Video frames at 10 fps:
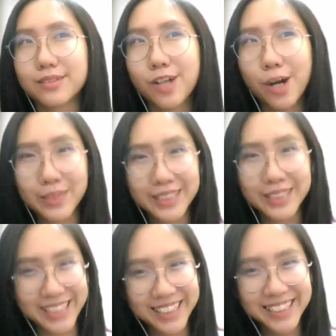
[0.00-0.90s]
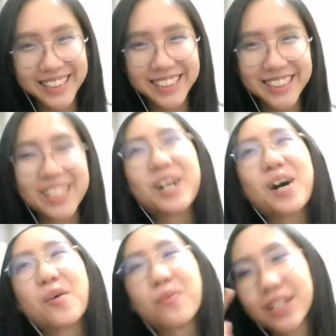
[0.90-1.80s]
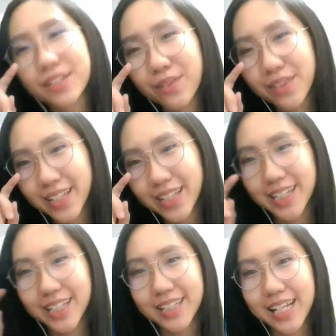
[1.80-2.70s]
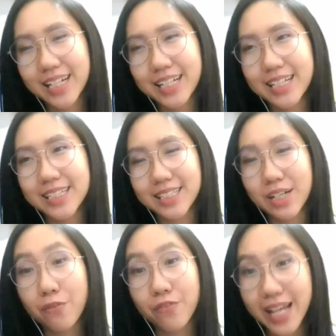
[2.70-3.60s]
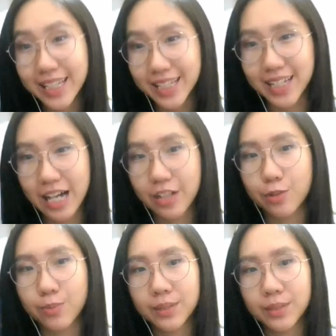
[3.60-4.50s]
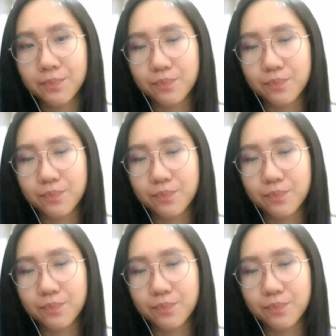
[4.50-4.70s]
common sense or what you think that is a valid argument.